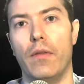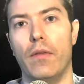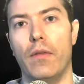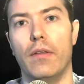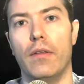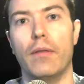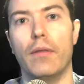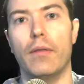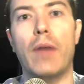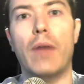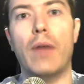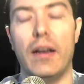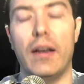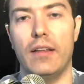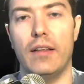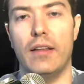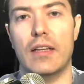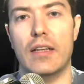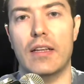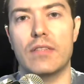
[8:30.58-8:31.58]
money
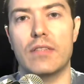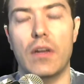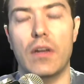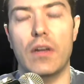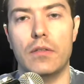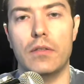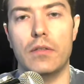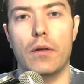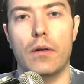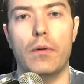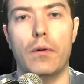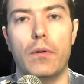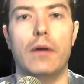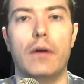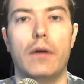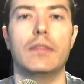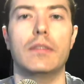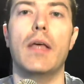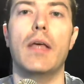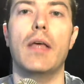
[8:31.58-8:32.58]
that's floating around?
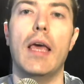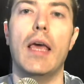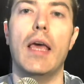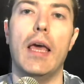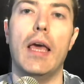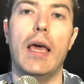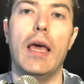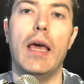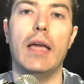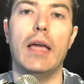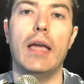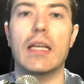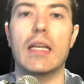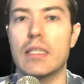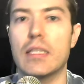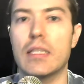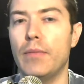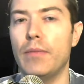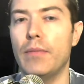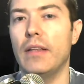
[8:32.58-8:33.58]
It does
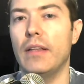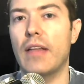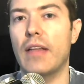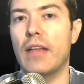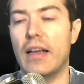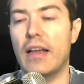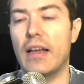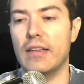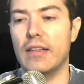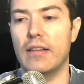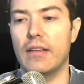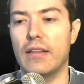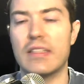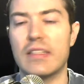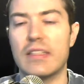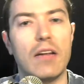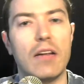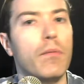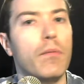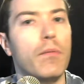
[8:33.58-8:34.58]
mean that the
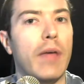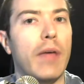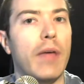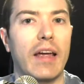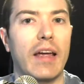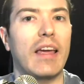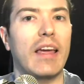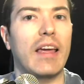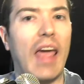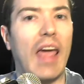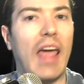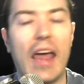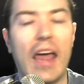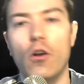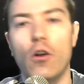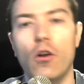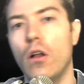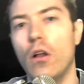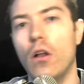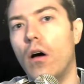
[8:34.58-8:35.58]
central bank can no
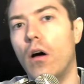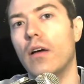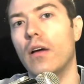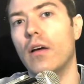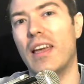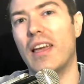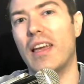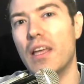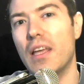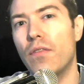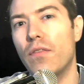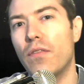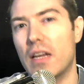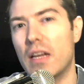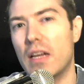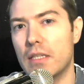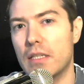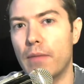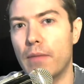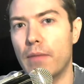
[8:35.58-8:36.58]
longer give
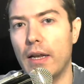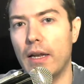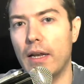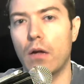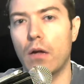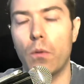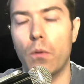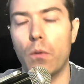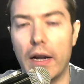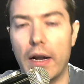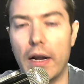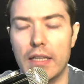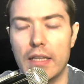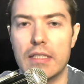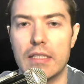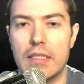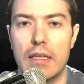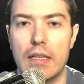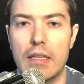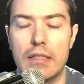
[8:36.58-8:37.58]
as many
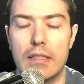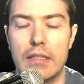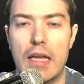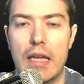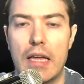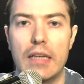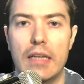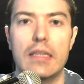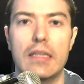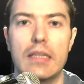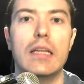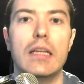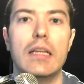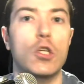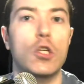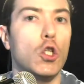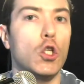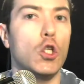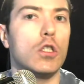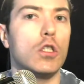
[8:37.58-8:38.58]
credits that it
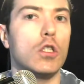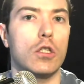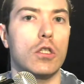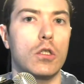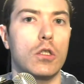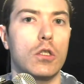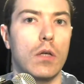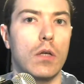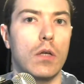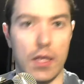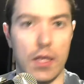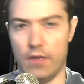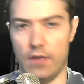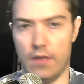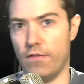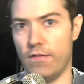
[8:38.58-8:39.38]
used to give.